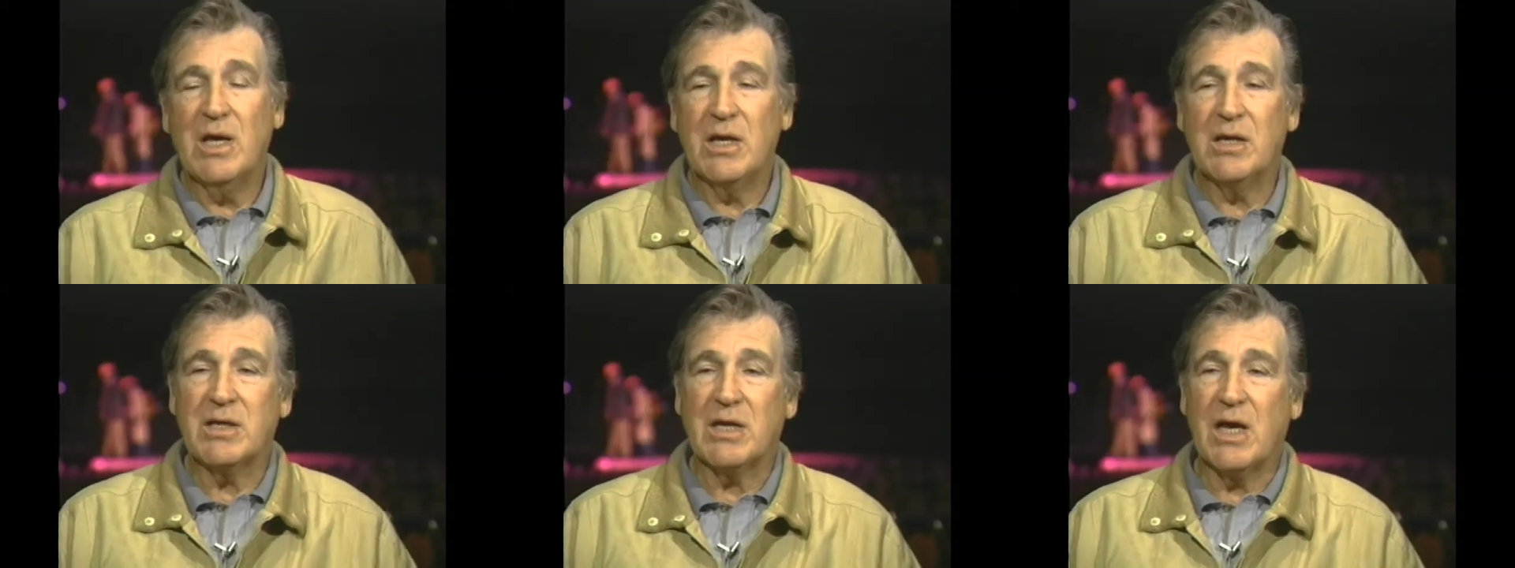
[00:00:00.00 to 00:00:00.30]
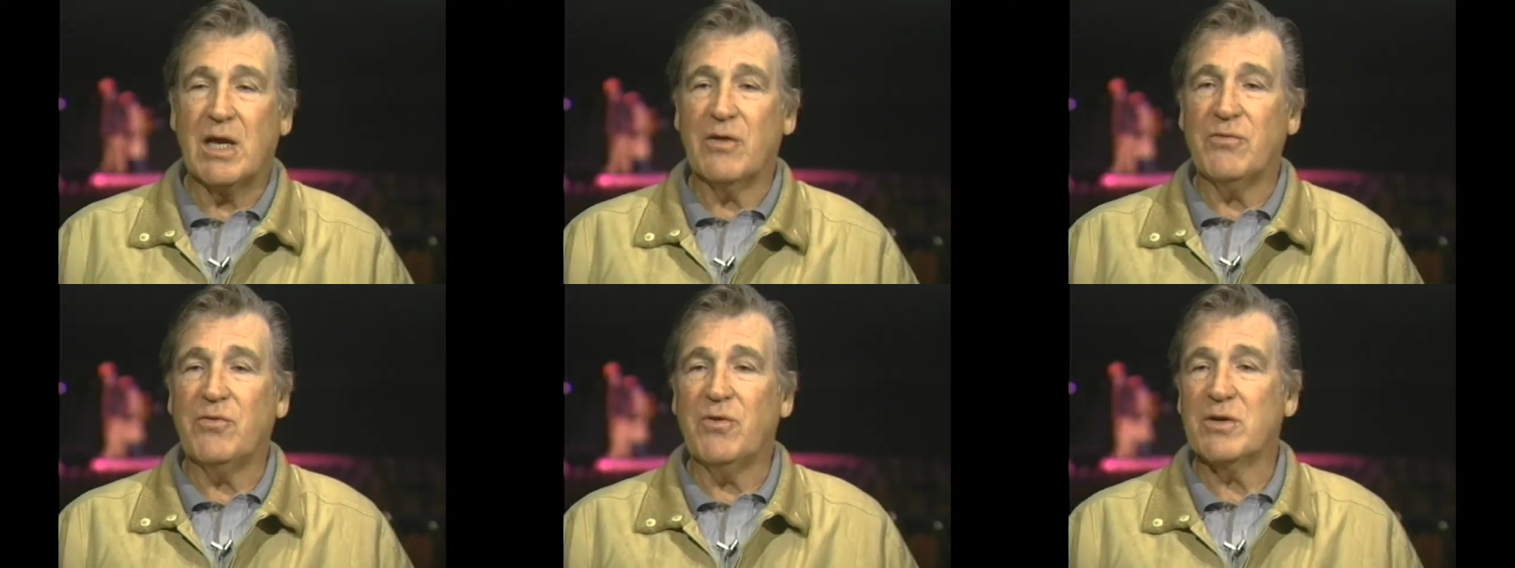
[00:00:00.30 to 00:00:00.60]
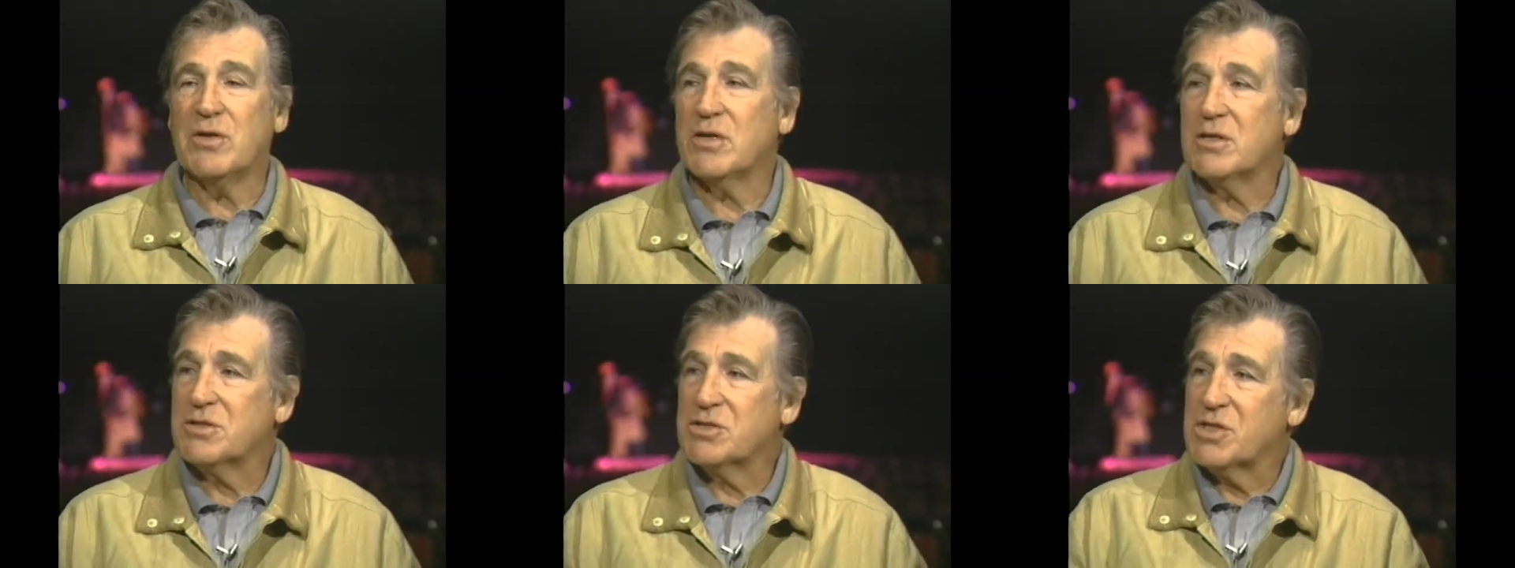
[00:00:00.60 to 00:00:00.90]
in
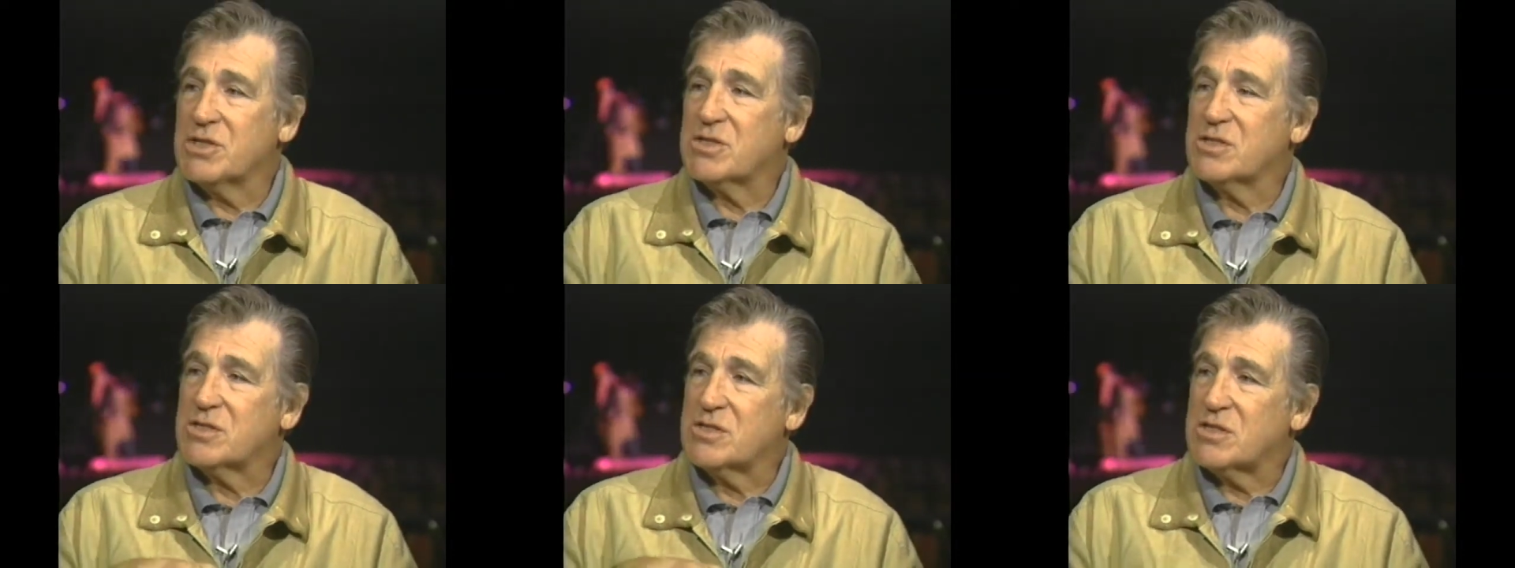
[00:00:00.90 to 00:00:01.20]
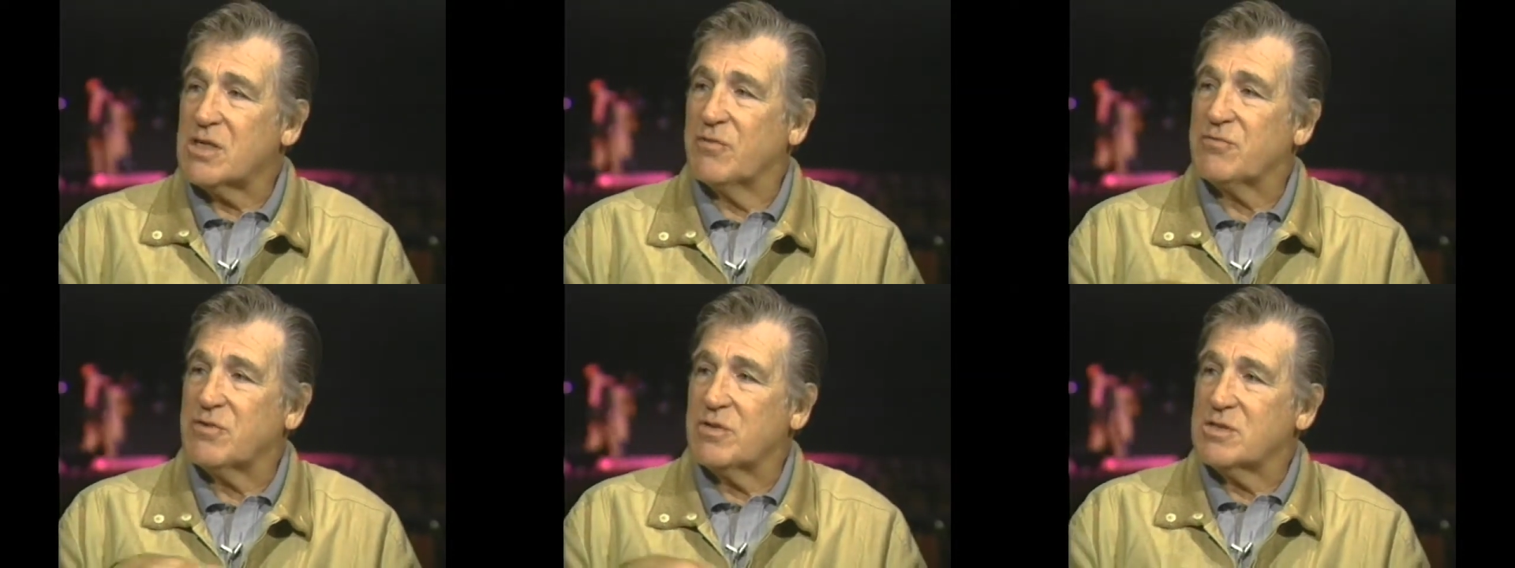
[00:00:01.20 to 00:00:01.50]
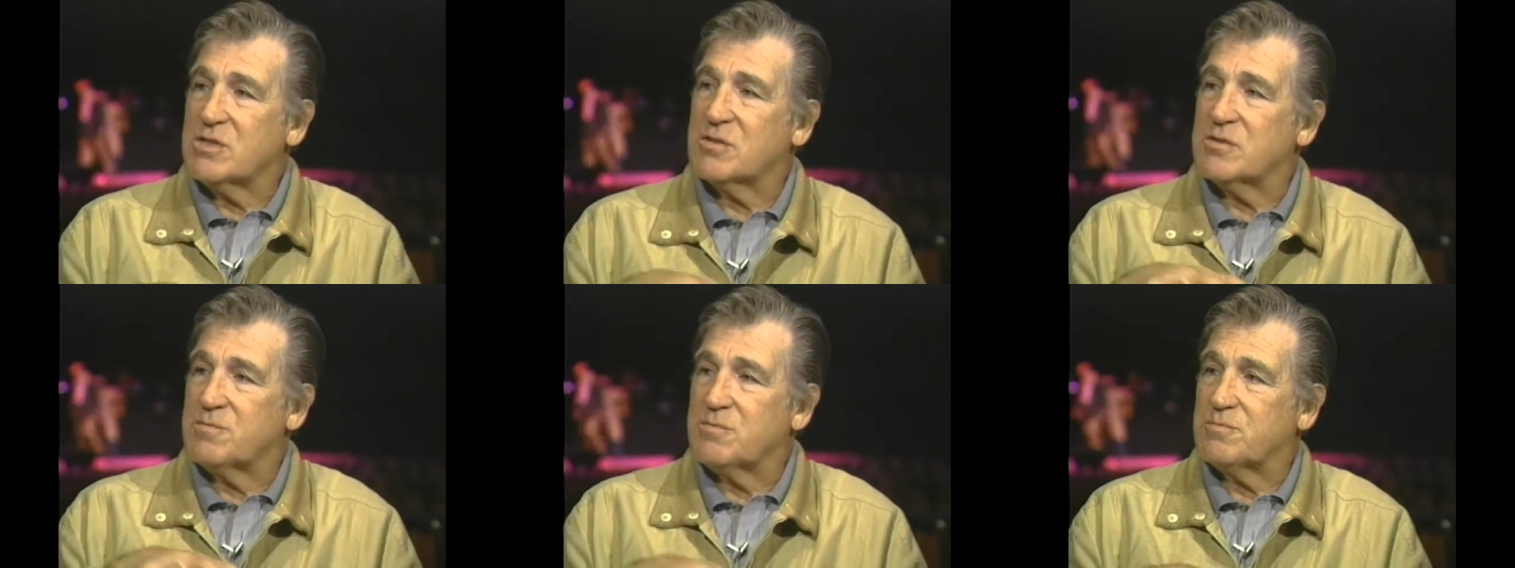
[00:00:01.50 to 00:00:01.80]
California that just stuffed
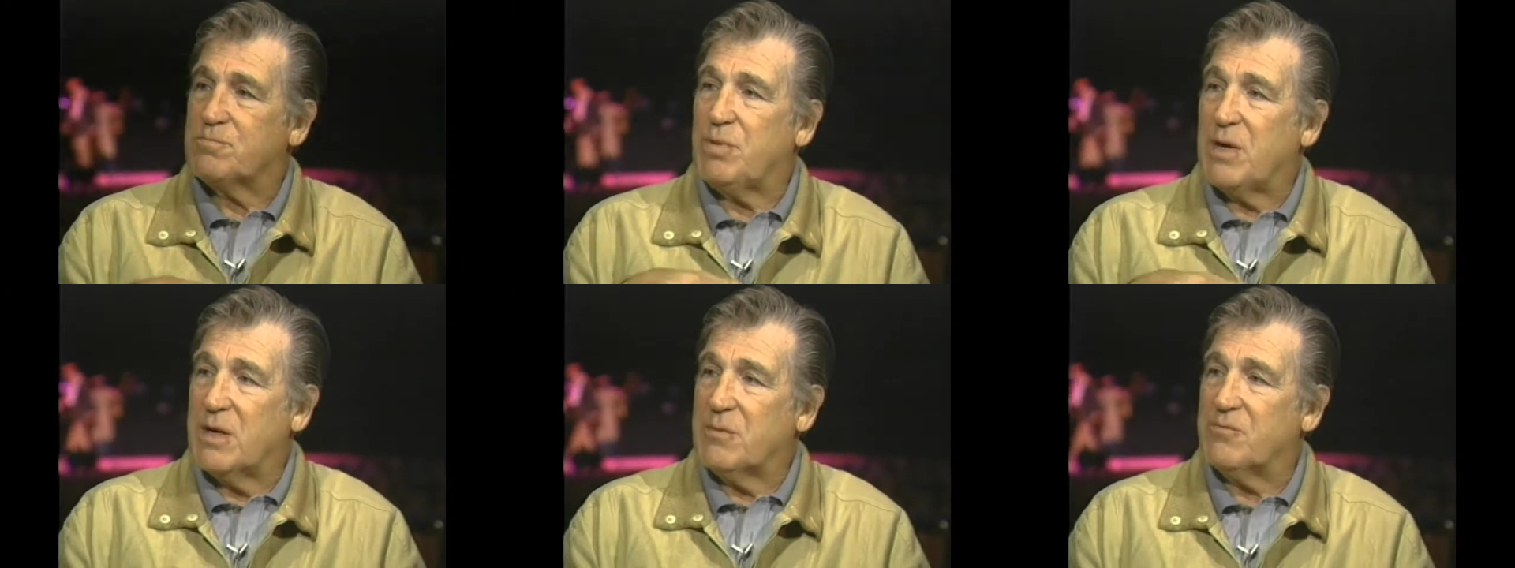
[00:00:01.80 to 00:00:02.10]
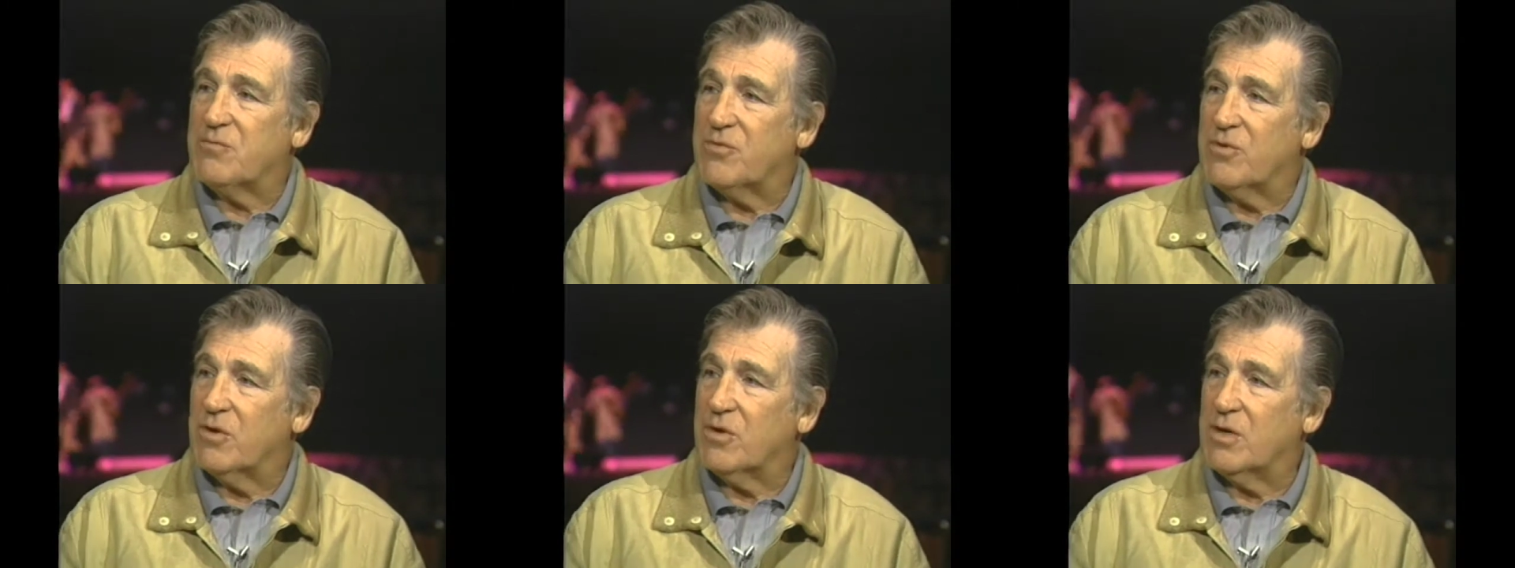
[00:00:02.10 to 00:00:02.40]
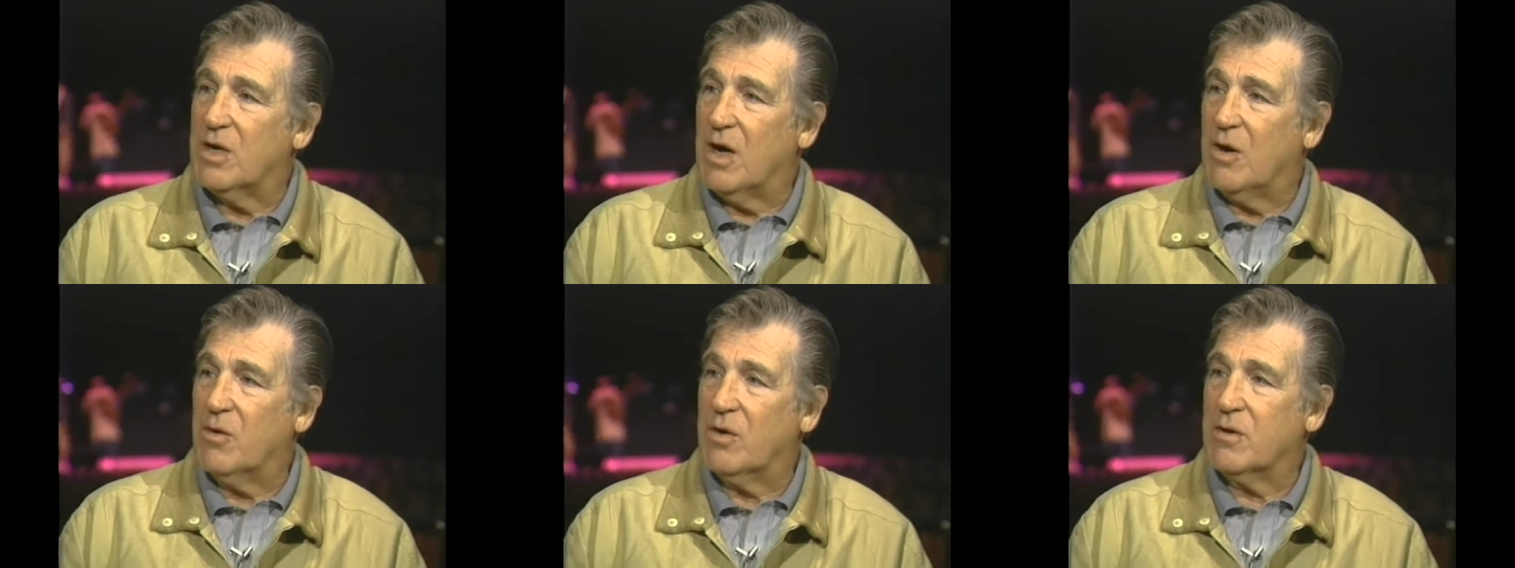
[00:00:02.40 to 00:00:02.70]
his pipe for
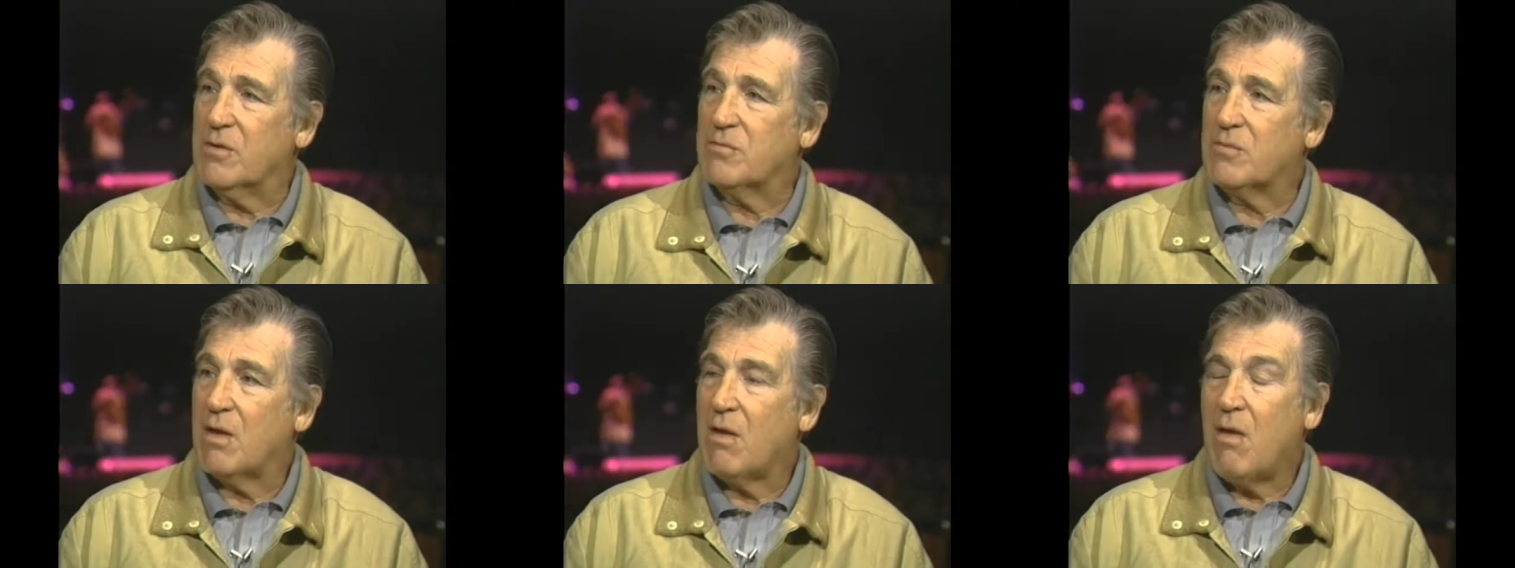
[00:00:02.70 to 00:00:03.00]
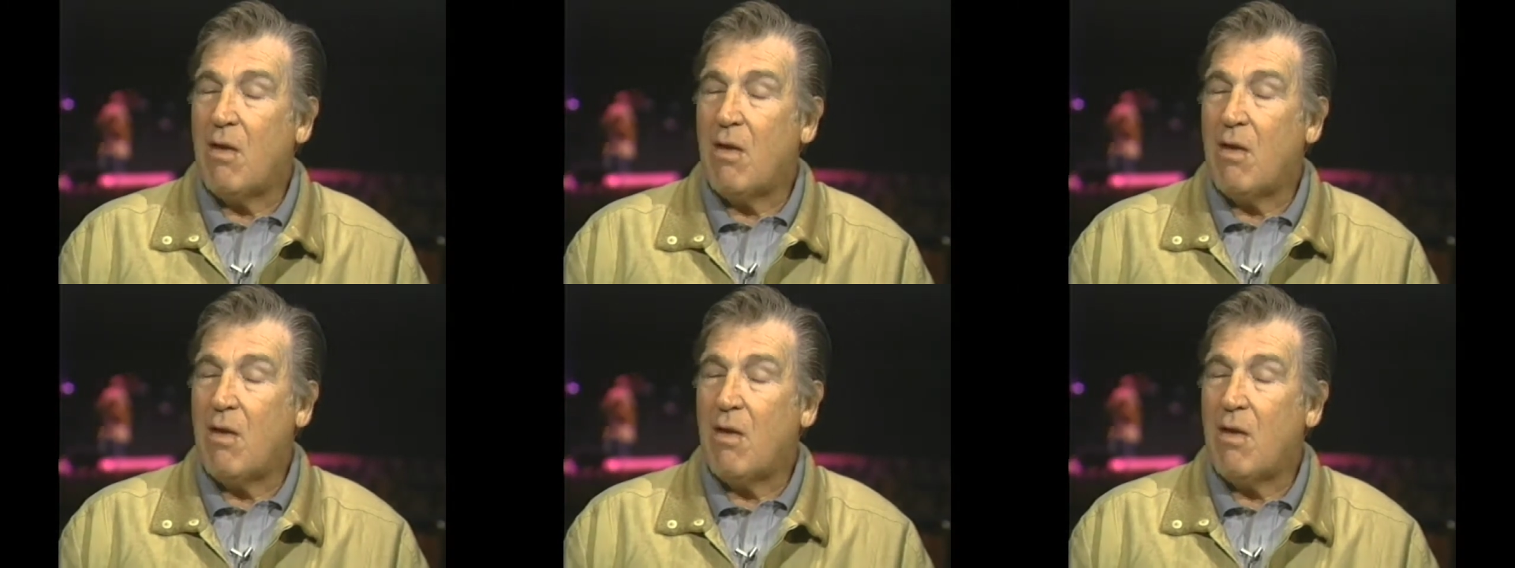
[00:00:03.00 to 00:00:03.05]
an hour.